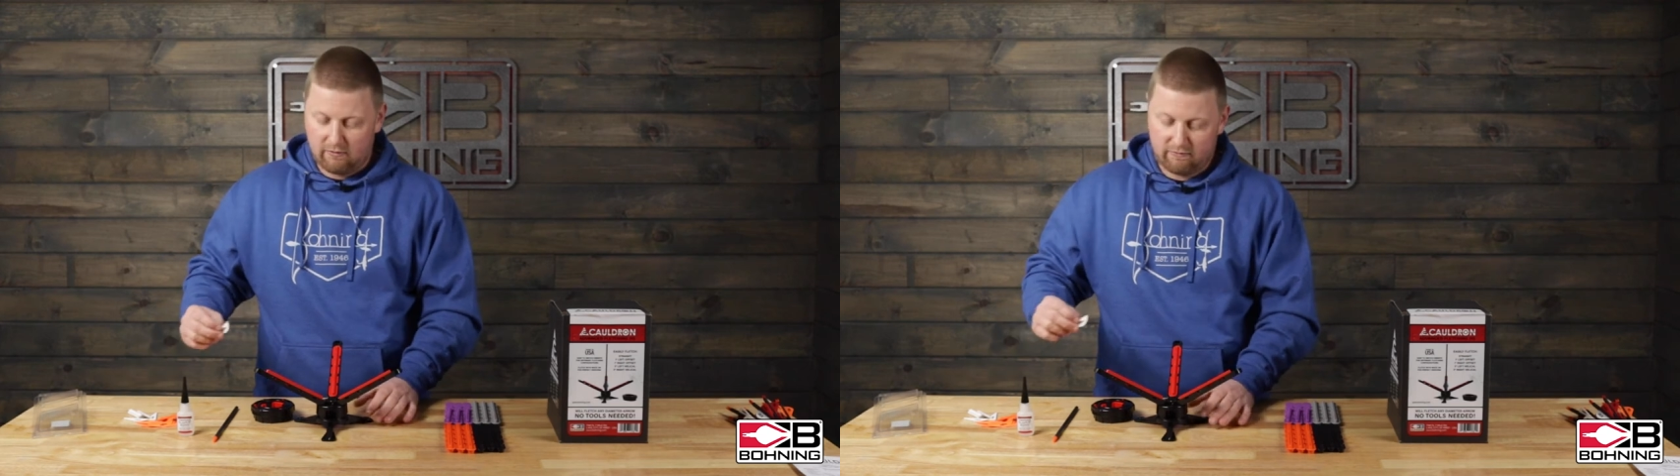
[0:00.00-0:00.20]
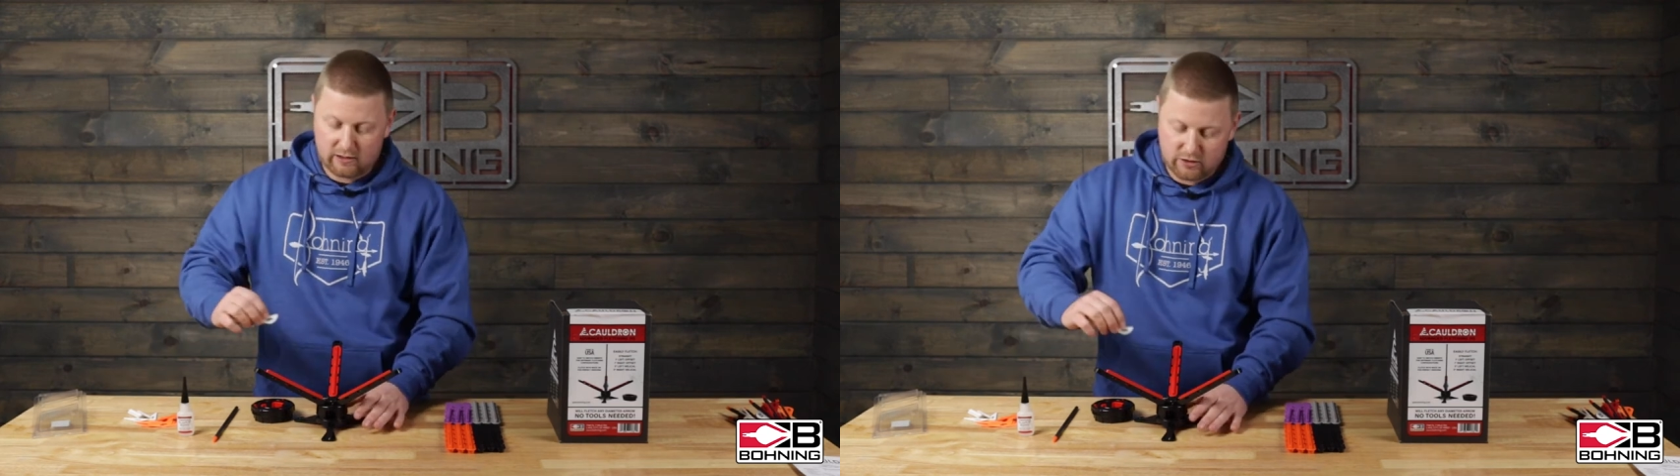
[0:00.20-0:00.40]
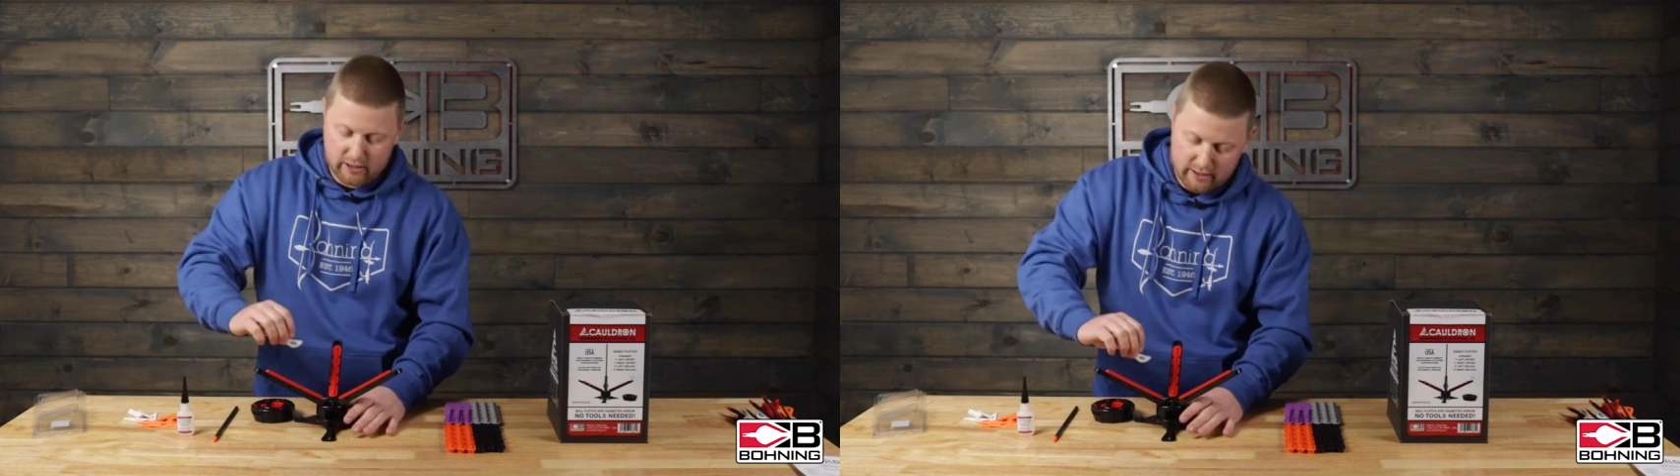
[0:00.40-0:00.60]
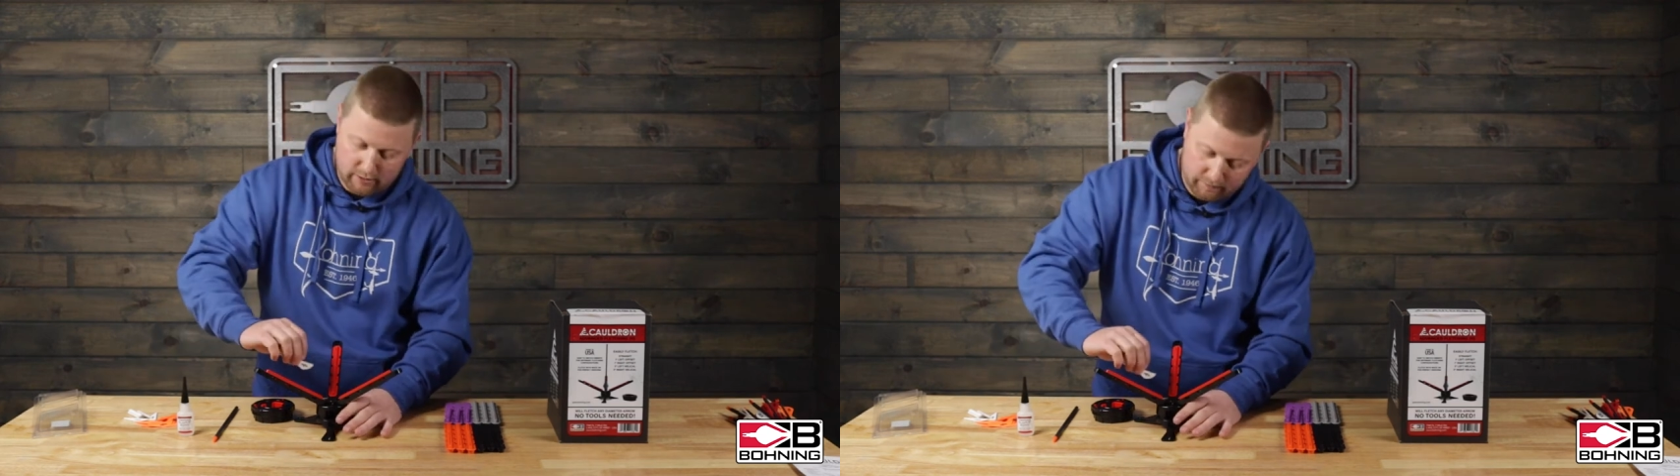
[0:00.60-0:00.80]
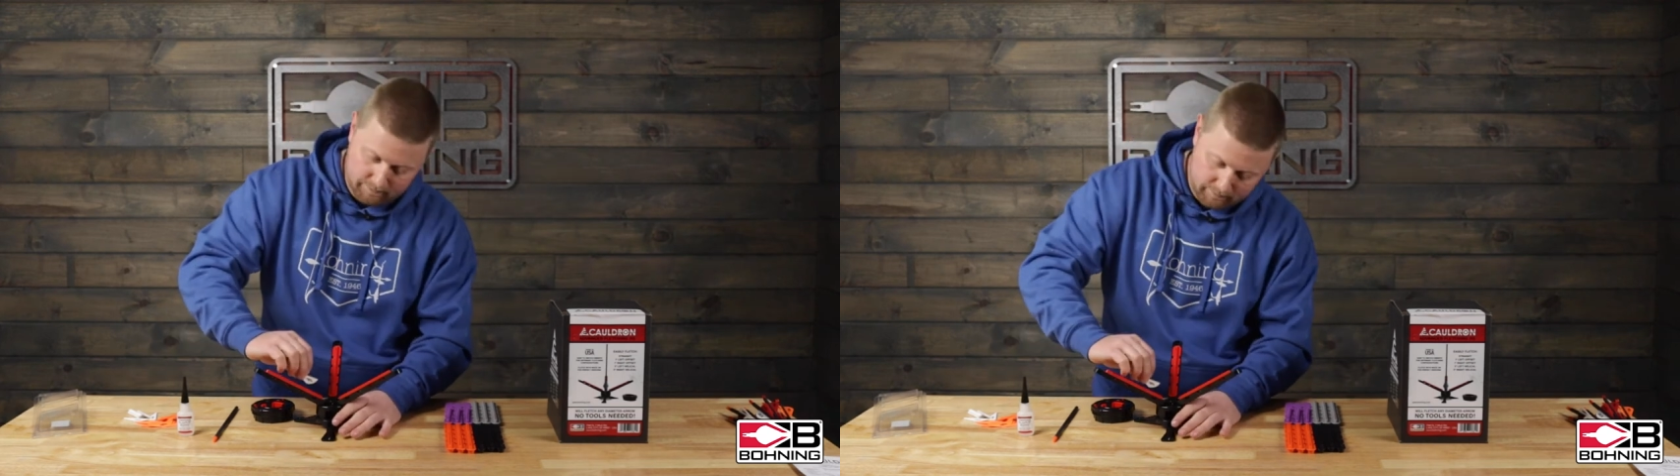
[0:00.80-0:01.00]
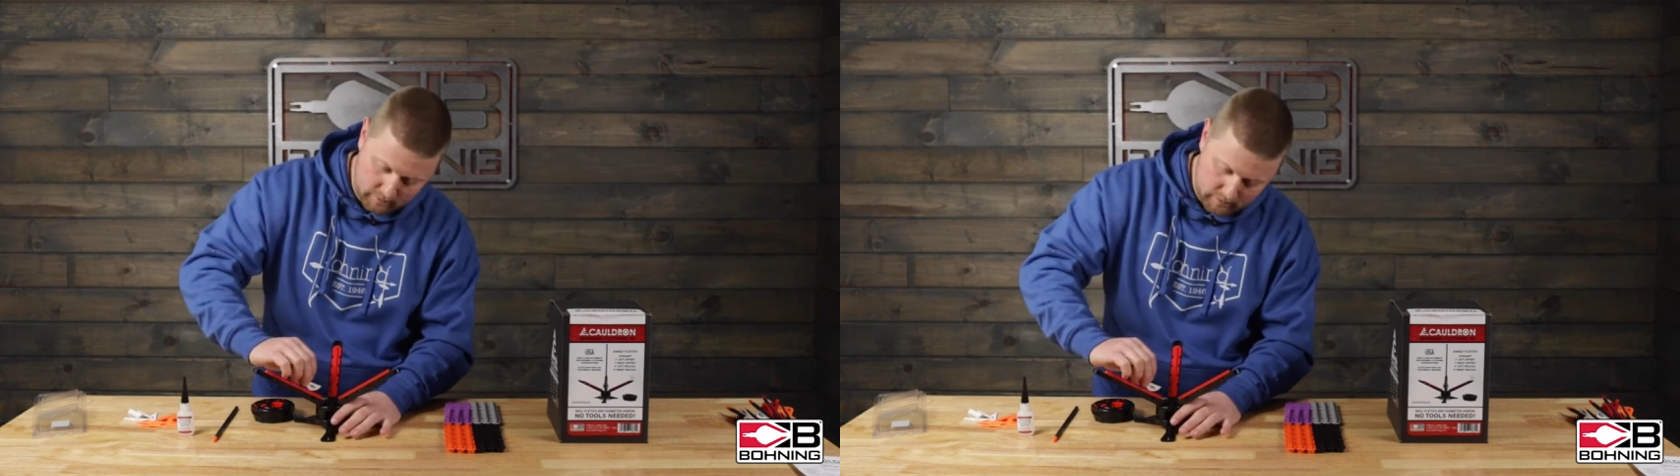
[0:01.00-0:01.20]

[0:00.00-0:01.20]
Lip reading: fletch your arrow.